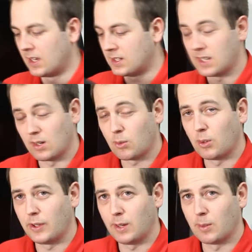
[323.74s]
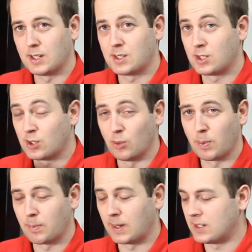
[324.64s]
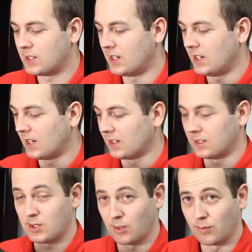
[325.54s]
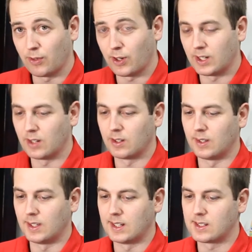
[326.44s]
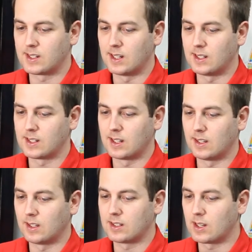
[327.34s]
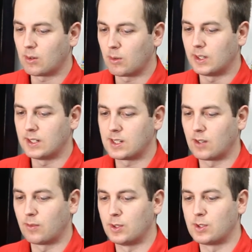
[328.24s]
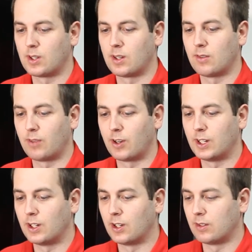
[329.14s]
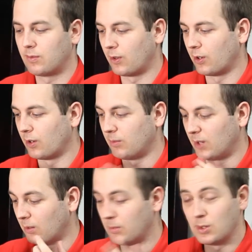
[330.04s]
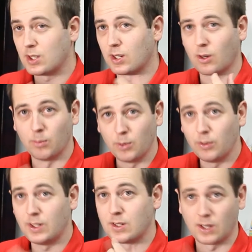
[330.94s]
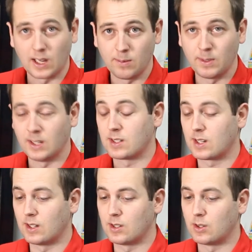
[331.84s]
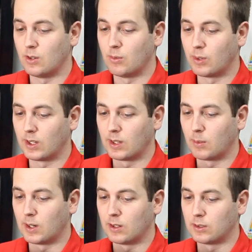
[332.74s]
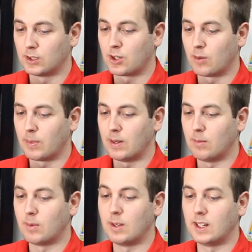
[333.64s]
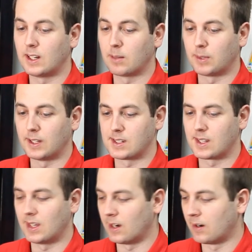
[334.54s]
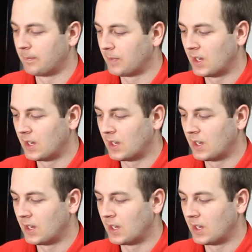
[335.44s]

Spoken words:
Sound quality wise, super bassy, so very good in that sense, and the sound quality itself was very good for music or movies or gaming. It's going to do you really well. There shouldn't be any complaints there.